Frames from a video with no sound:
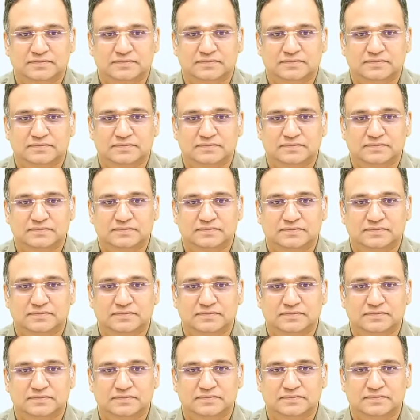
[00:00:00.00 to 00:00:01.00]

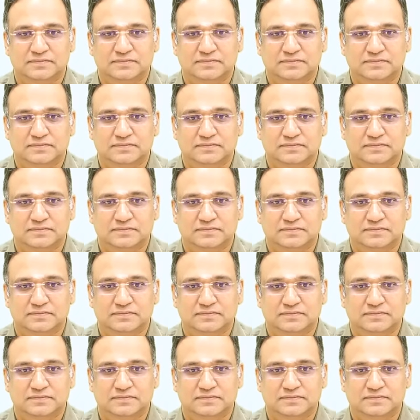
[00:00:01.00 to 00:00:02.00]

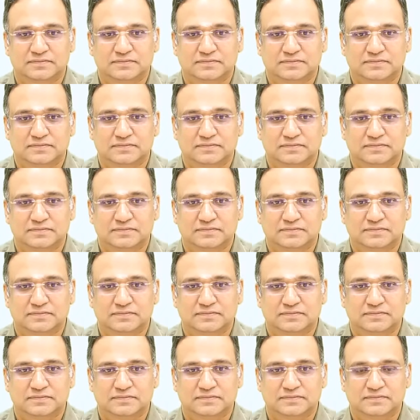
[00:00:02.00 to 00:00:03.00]

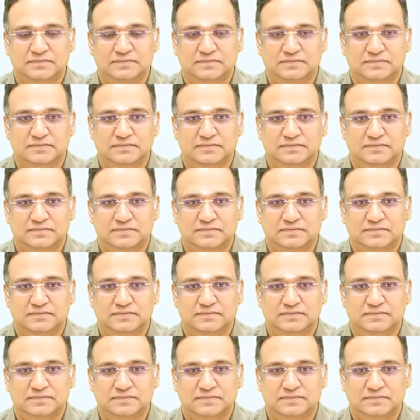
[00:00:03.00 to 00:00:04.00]

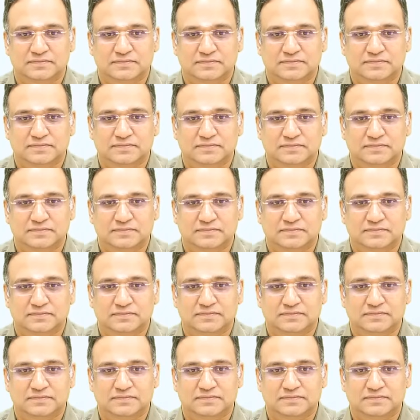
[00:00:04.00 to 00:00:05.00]

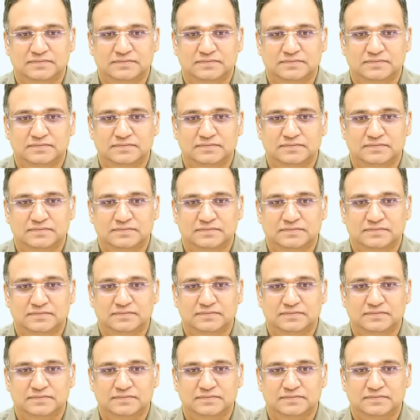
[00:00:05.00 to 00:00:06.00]

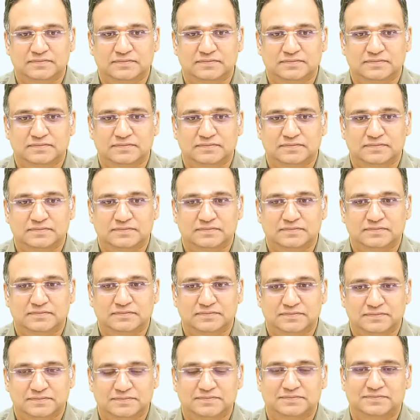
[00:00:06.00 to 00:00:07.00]

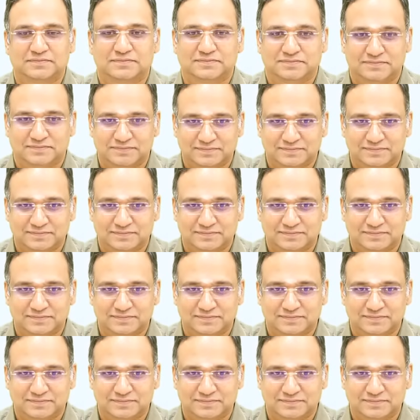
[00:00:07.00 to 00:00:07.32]
The person shown says nothing.